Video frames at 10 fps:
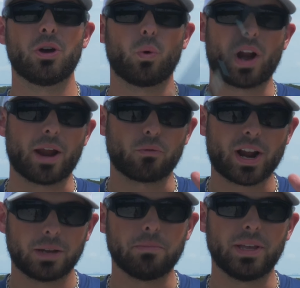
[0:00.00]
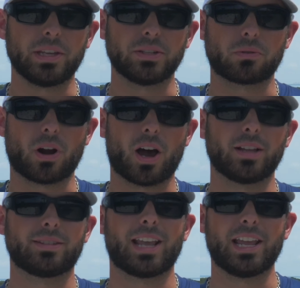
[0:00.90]
would I recommend these
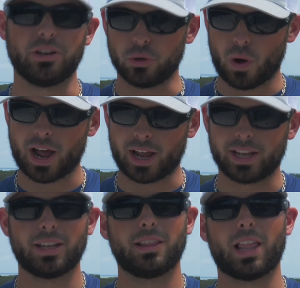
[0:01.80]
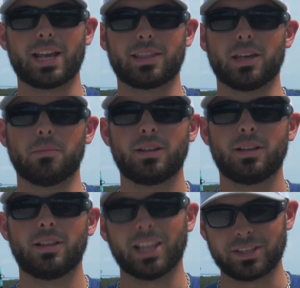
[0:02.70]
rods and do I like them?
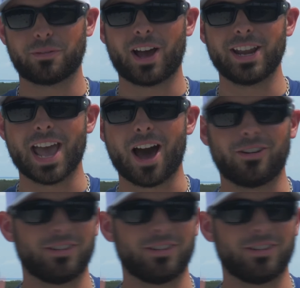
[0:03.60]
Let's find out.